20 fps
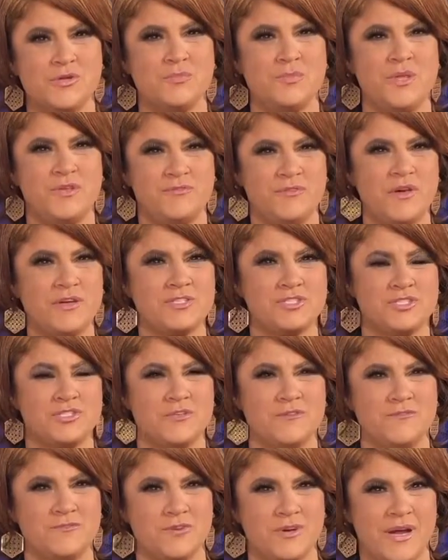be
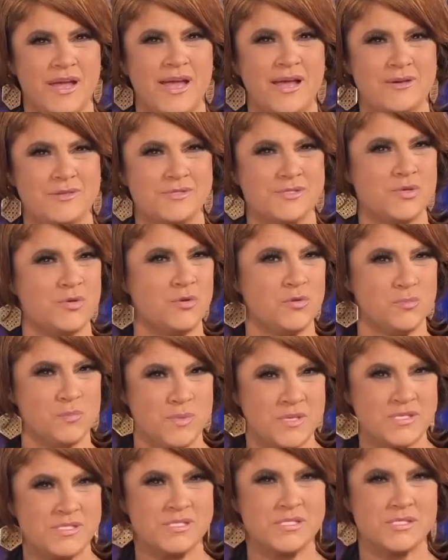functional for a household,
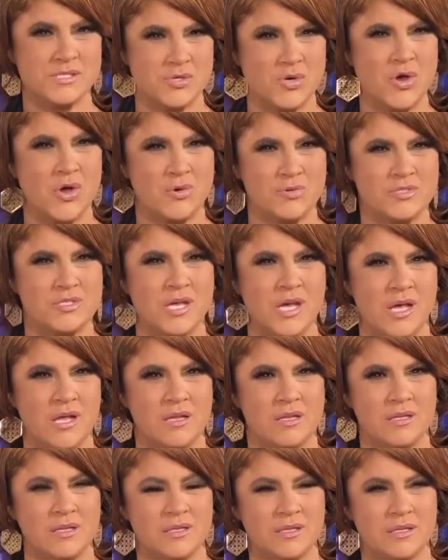business, or hotel.